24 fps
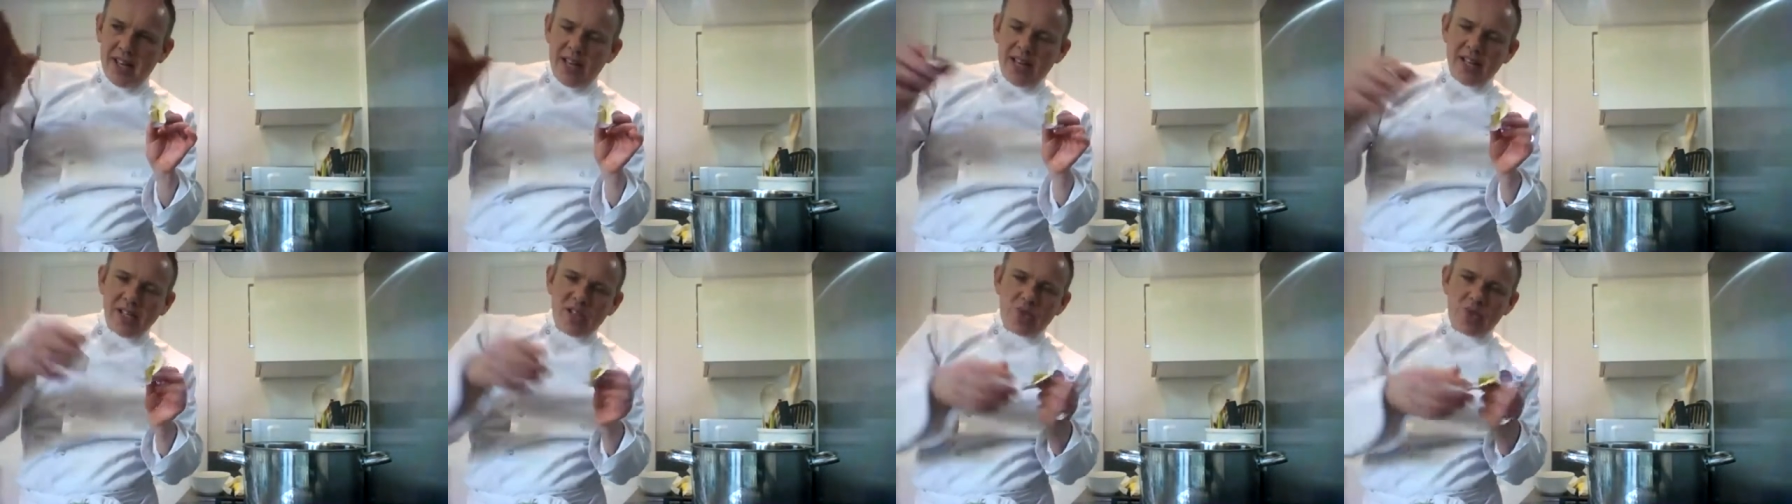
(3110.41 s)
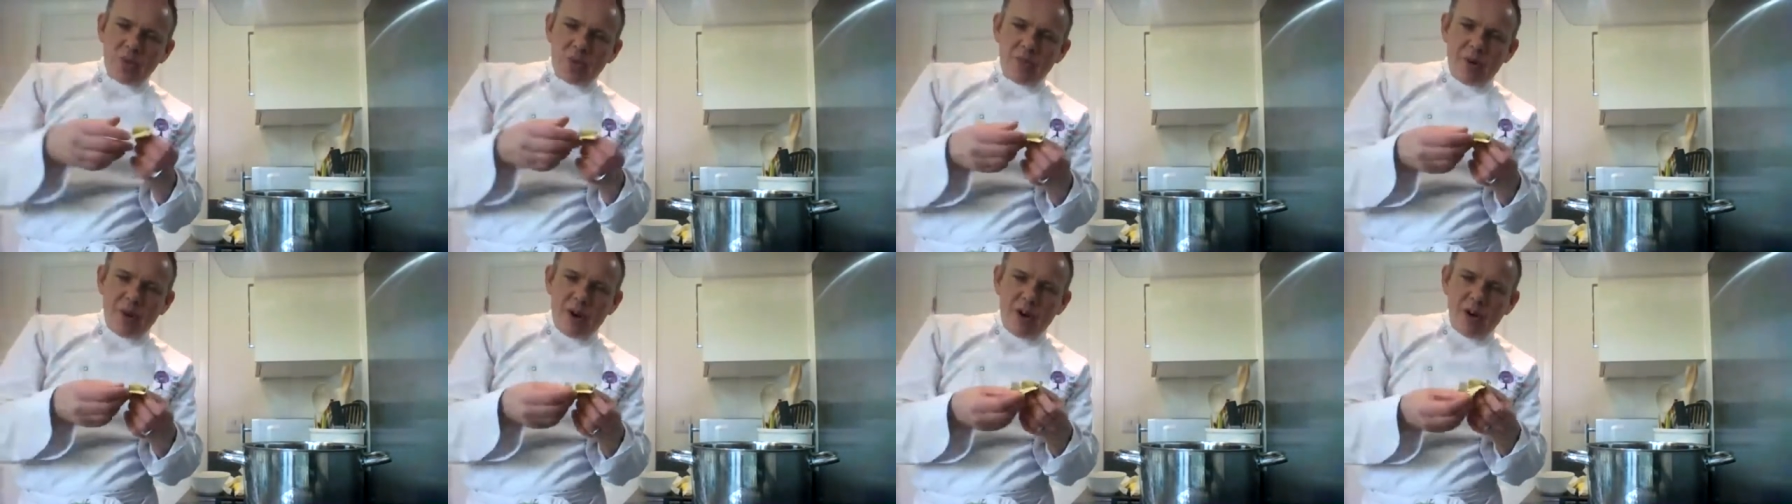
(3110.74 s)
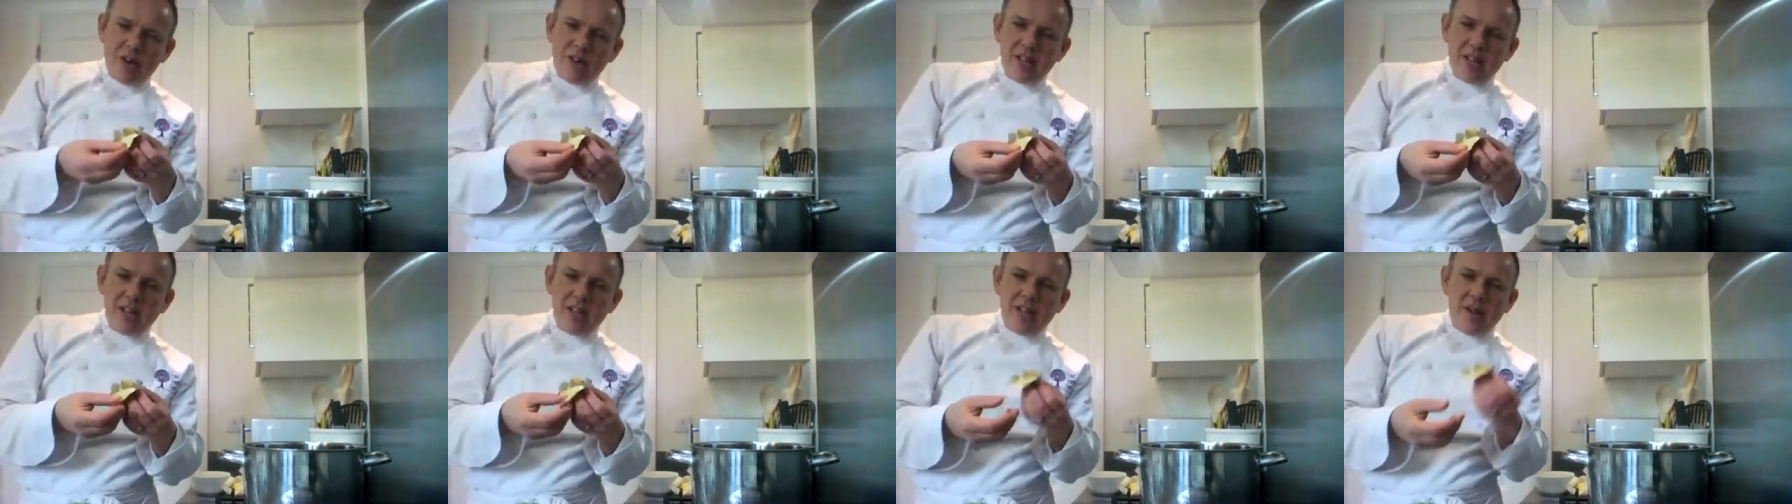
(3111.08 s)
into a
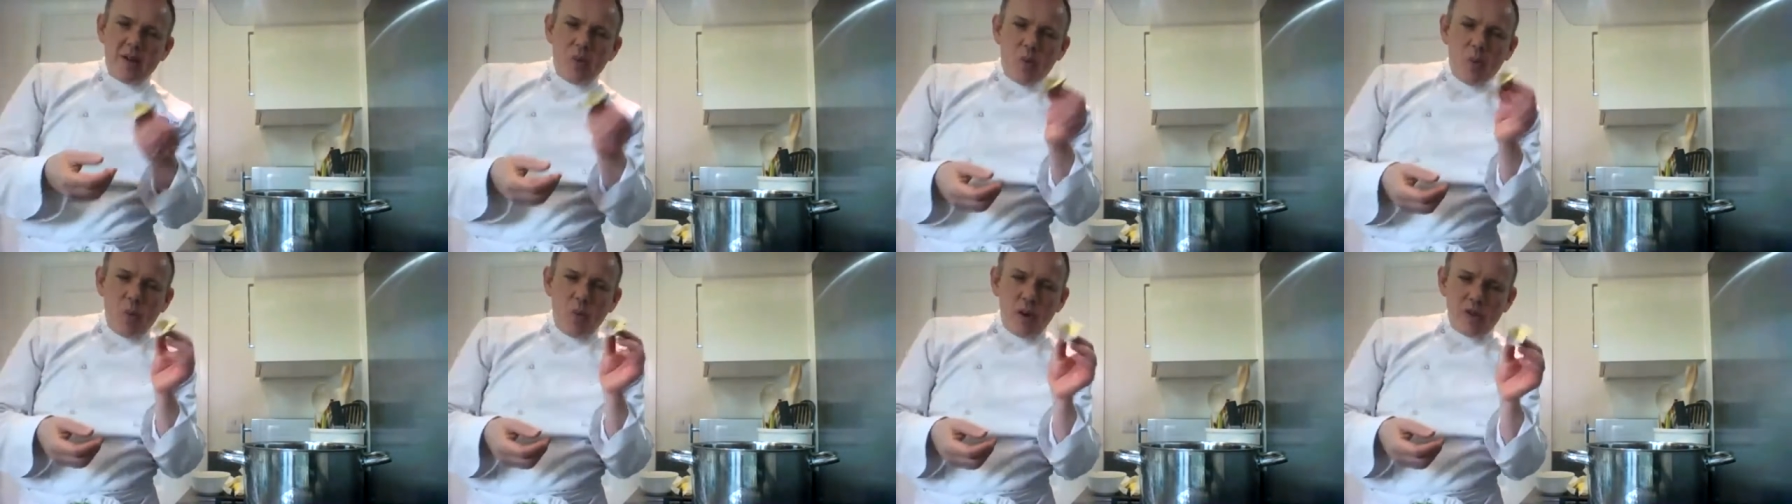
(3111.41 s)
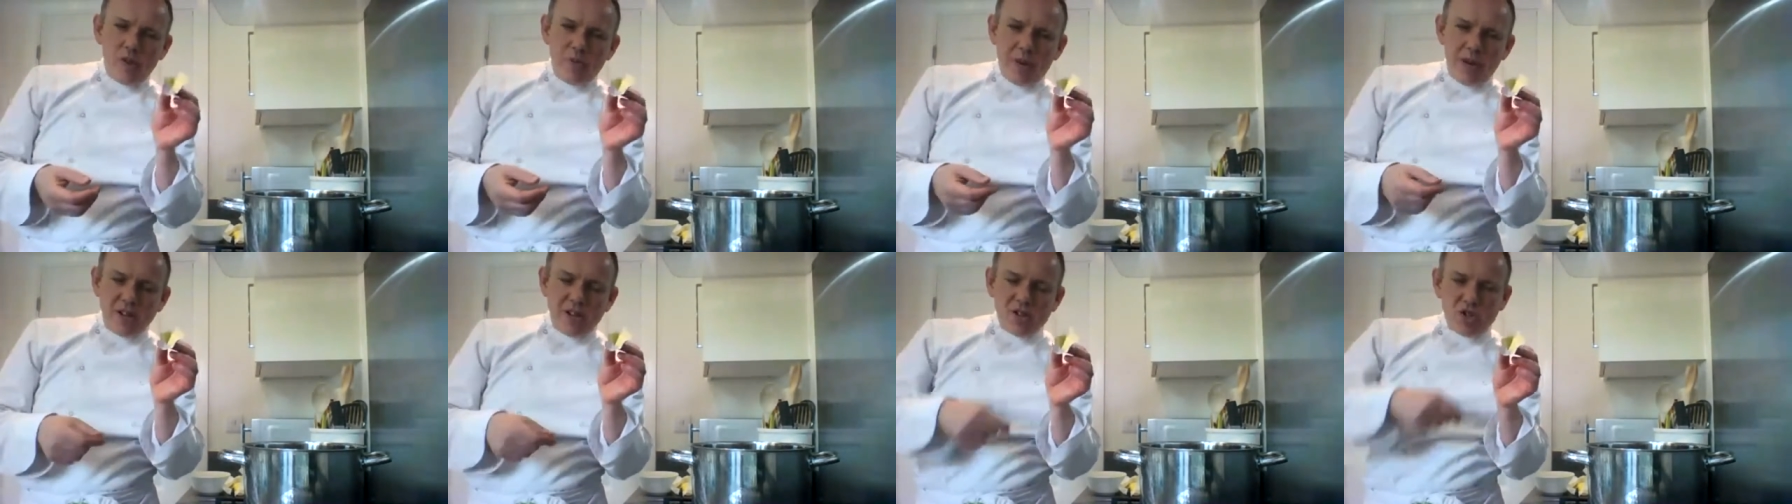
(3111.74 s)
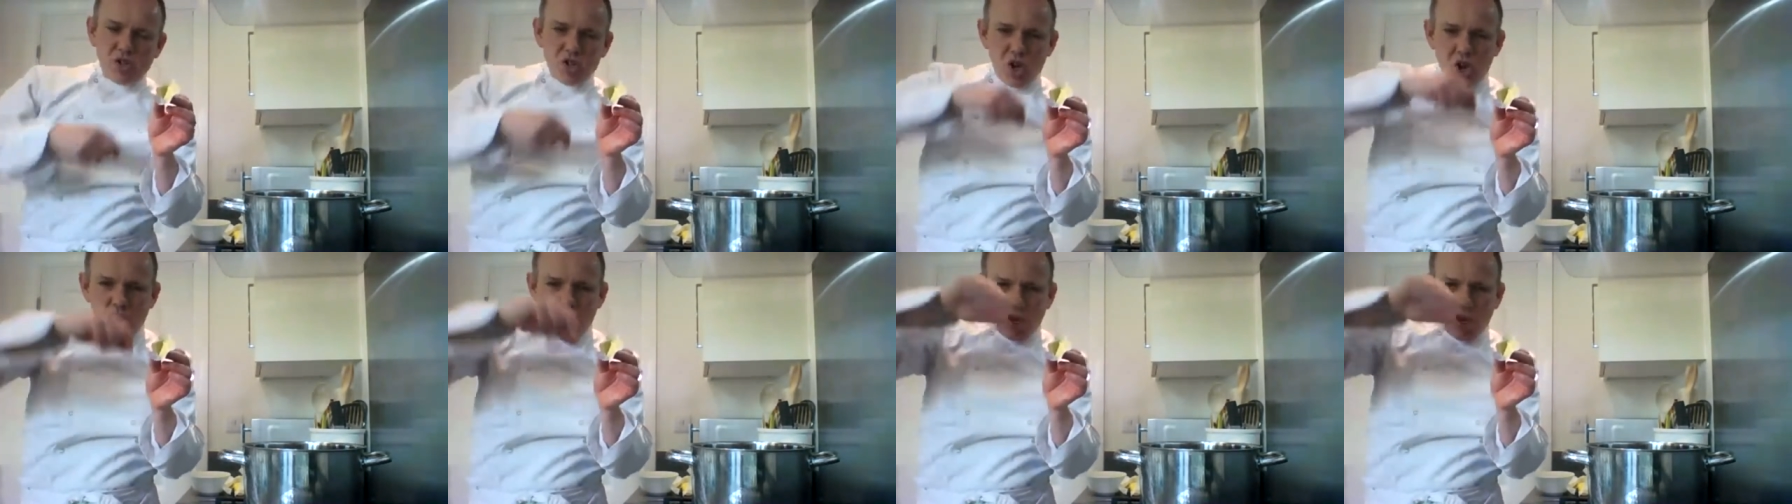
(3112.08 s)
pot with my
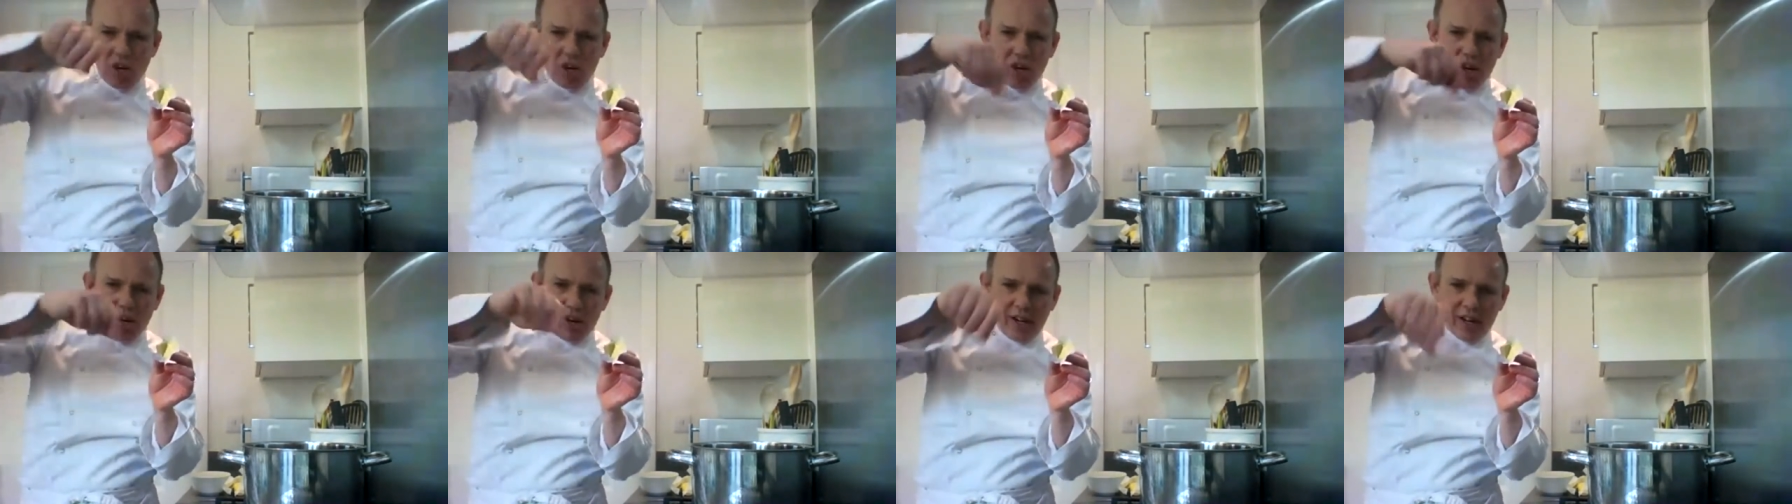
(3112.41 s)
stock.